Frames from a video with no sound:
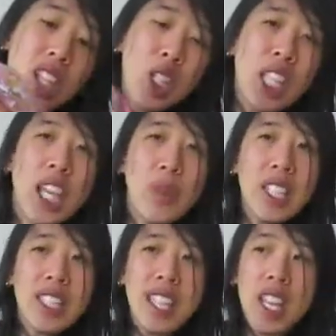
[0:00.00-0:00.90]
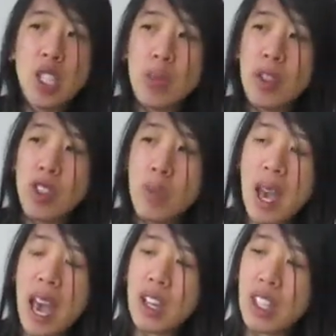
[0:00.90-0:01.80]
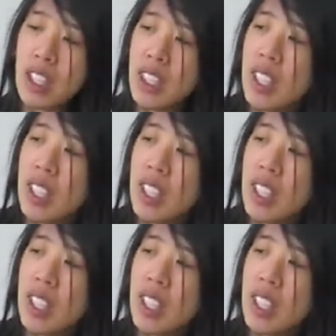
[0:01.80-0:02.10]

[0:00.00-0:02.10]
you can't really tell too much of the pattern.